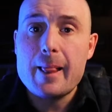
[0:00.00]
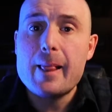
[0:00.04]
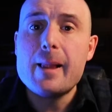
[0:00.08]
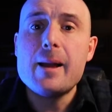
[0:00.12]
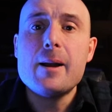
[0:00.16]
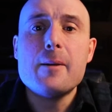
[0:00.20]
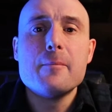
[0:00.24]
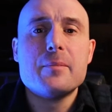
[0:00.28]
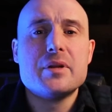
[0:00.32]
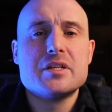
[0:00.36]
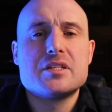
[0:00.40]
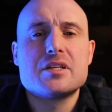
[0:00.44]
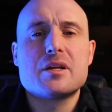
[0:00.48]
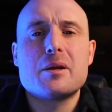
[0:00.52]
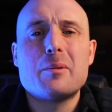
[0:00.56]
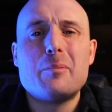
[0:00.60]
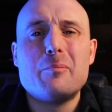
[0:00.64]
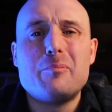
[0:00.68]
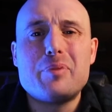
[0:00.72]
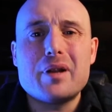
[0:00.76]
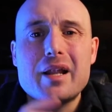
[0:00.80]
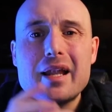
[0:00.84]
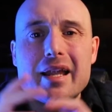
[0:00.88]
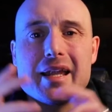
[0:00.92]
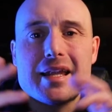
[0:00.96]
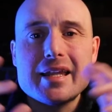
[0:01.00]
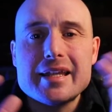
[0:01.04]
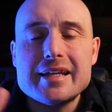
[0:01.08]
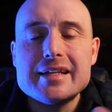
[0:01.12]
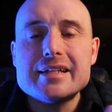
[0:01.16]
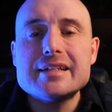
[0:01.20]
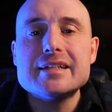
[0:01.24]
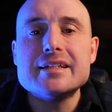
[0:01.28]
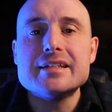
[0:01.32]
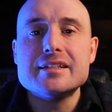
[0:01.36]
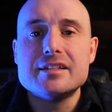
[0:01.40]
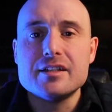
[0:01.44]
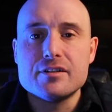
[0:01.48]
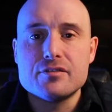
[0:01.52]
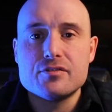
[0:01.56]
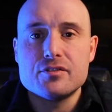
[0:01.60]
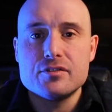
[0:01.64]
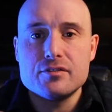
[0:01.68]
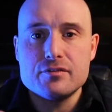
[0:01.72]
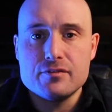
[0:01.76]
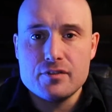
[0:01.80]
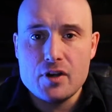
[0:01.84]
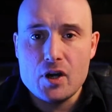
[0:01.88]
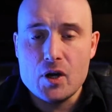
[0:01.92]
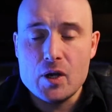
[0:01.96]
but it's a completely
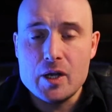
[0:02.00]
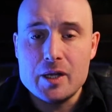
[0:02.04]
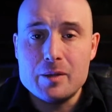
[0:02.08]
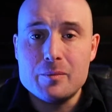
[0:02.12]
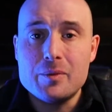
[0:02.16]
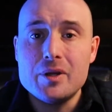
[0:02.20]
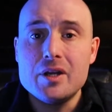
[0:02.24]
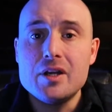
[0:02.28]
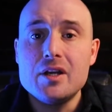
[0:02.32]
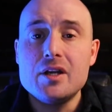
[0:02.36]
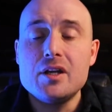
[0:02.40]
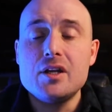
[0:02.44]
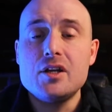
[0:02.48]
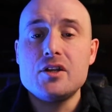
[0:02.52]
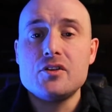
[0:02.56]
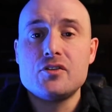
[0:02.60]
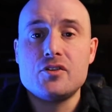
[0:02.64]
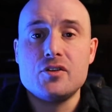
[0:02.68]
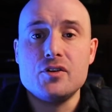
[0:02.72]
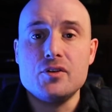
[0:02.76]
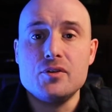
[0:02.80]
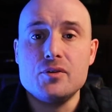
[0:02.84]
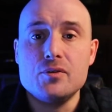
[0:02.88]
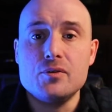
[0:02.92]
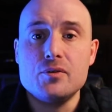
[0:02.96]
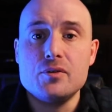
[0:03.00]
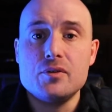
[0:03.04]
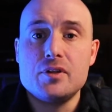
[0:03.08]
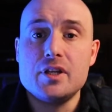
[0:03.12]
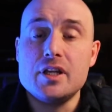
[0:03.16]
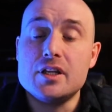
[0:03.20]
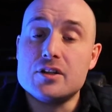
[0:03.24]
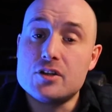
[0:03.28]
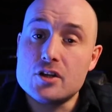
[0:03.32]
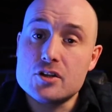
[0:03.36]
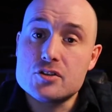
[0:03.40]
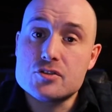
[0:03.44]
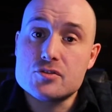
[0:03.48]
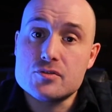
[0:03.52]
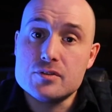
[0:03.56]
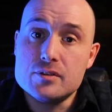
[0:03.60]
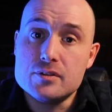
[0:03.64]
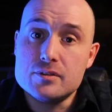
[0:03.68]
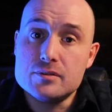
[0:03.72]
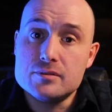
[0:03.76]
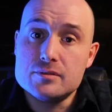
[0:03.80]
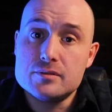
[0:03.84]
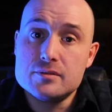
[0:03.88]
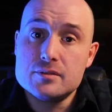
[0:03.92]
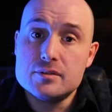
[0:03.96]
different vibe to the
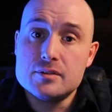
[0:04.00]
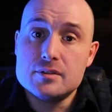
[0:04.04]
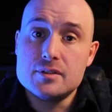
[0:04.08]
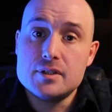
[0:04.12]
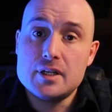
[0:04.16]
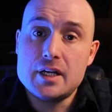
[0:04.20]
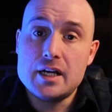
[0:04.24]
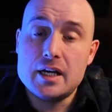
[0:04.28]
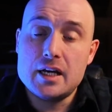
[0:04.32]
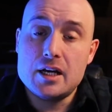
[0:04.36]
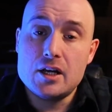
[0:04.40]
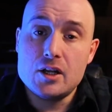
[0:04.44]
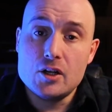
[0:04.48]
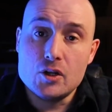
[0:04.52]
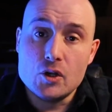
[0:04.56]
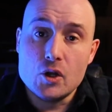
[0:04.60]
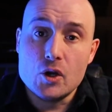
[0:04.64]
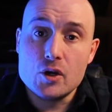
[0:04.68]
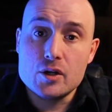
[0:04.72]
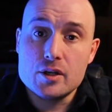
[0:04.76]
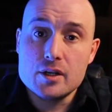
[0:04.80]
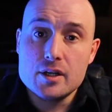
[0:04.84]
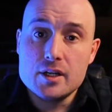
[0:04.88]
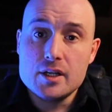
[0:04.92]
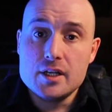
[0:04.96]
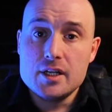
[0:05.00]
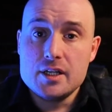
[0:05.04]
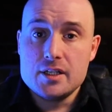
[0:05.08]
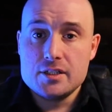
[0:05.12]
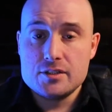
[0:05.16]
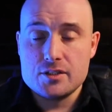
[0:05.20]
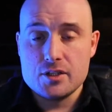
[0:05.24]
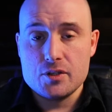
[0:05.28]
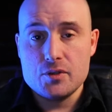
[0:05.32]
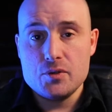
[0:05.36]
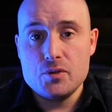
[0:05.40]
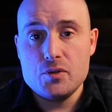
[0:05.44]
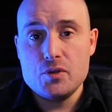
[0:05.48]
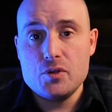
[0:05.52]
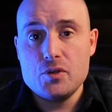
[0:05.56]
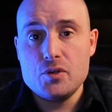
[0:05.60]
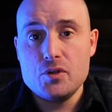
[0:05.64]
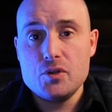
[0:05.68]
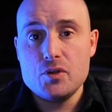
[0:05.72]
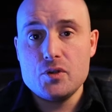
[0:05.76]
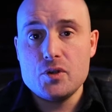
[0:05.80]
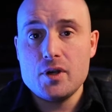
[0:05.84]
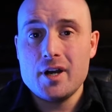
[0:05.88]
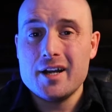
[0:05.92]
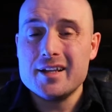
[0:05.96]
industrial look. So
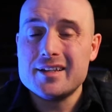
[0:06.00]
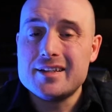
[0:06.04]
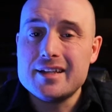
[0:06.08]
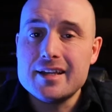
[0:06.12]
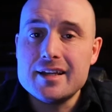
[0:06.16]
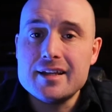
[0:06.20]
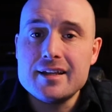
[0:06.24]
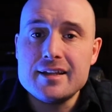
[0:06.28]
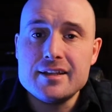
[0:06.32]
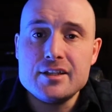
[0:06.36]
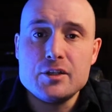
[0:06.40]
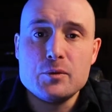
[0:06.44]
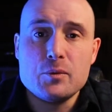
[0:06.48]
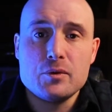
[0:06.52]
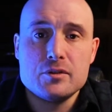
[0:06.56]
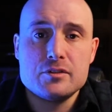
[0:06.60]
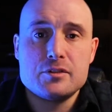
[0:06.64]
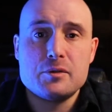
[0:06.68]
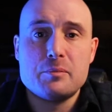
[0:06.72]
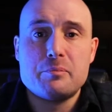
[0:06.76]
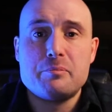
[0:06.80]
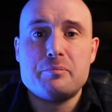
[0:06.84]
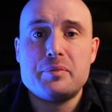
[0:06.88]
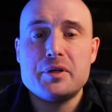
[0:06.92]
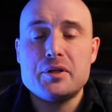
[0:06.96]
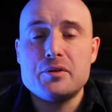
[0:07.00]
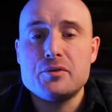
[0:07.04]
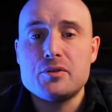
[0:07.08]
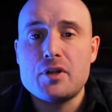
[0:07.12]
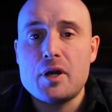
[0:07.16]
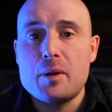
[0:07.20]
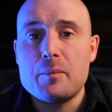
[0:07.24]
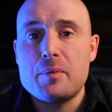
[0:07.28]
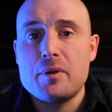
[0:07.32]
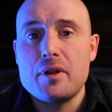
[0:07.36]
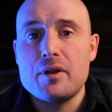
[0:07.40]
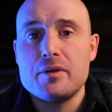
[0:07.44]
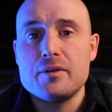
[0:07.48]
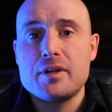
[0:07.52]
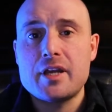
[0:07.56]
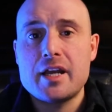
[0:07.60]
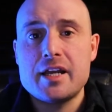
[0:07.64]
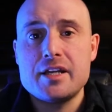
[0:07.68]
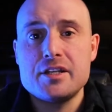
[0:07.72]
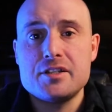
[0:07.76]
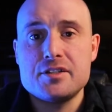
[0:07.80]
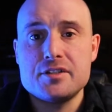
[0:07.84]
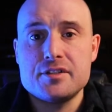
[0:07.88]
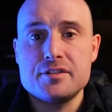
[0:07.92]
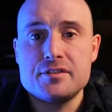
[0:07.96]
ideally you want to build up
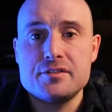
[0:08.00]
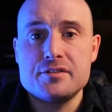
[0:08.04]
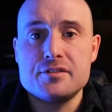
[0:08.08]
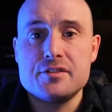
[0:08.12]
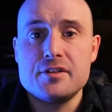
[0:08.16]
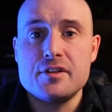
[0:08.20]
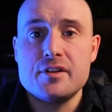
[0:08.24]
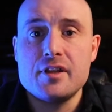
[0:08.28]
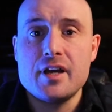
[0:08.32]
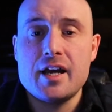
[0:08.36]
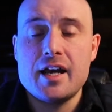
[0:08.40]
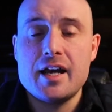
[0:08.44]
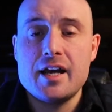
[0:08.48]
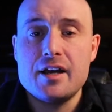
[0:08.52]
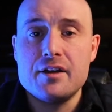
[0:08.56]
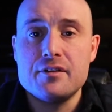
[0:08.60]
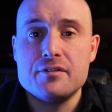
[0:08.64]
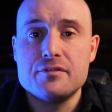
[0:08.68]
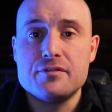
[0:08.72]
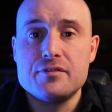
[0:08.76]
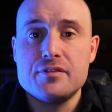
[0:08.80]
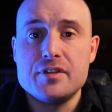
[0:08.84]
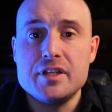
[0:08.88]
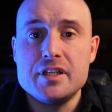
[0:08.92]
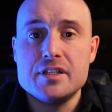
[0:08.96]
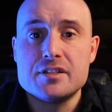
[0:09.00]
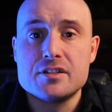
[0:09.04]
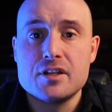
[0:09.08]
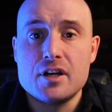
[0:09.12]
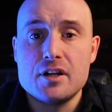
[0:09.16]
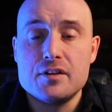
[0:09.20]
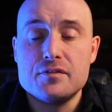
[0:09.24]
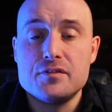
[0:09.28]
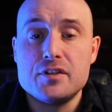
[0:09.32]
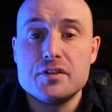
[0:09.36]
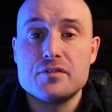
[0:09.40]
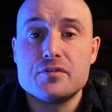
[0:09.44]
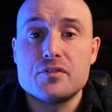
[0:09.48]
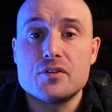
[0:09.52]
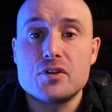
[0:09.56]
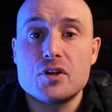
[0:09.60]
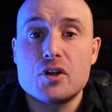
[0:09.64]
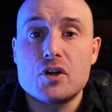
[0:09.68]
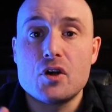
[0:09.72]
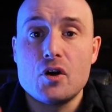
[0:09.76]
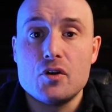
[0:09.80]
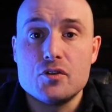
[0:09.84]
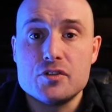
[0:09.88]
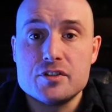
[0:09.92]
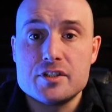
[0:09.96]
locations that have these kind of different
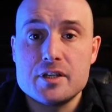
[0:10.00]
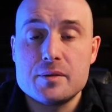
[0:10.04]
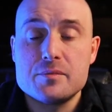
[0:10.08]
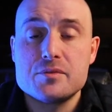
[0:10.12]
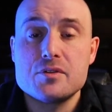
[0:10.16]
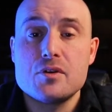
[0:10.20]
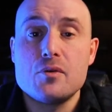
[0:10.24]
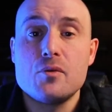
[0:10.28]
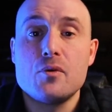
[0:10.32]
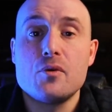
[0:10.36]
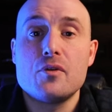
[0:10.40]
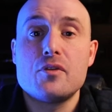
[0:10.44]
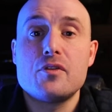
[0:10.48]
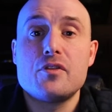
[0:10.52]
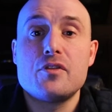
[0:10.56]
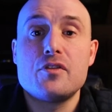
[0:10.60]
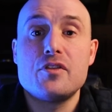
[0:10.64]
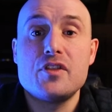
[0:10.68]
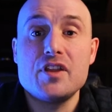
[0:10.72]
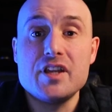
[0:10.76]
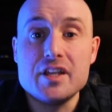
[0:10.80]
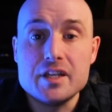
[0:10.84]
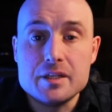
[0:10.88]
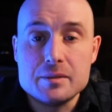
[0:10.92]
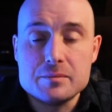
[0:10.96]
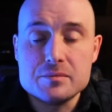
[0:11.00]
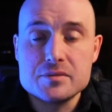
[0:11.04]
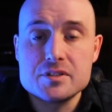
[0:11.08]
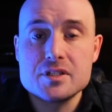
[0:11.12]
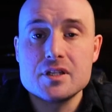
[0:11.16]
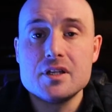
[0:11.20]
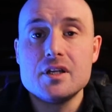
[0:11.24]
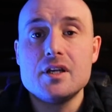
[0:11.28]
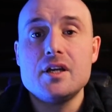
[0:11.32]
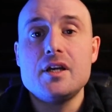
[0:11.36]
concepts or themes,